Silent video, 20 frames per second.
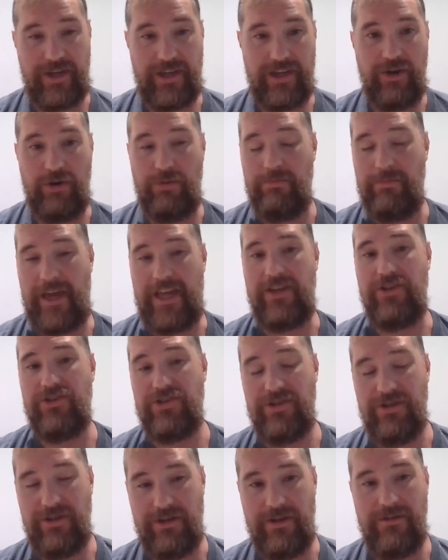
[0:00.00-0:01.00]
can go make
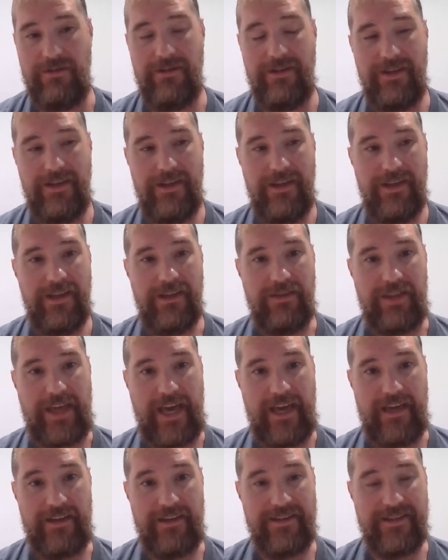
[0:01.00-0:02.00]
sure
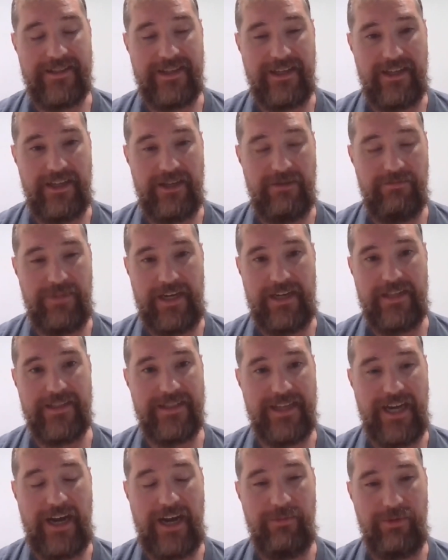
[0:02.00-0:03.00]
that
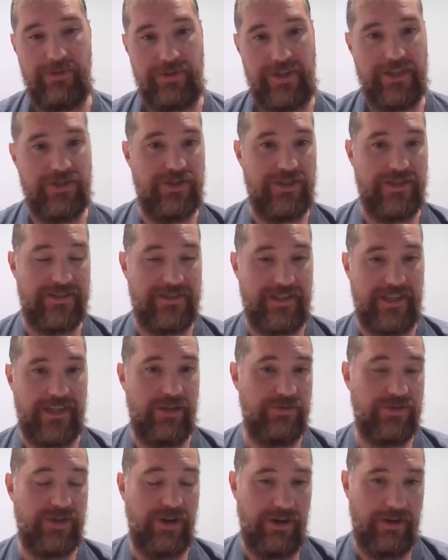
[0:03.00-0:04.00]
it's not malicious and
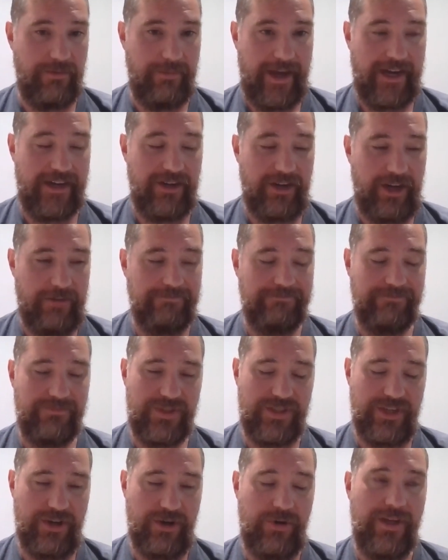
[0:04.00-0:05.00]
then go turn it back on.
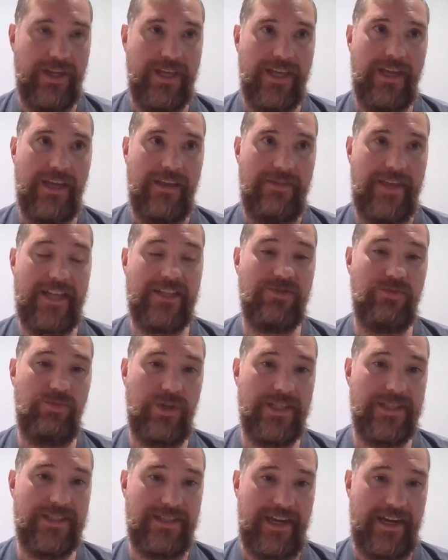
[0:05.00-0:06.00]
So that's
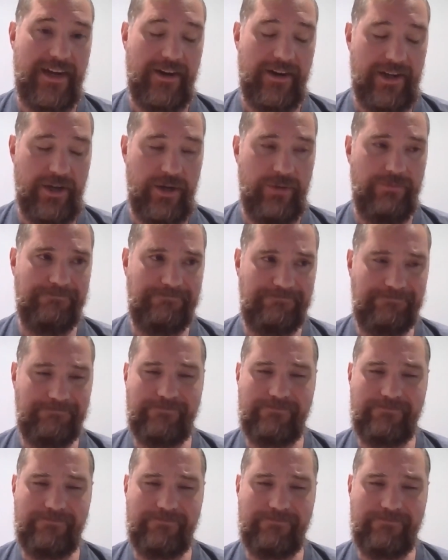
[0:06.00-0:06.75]
one scenario.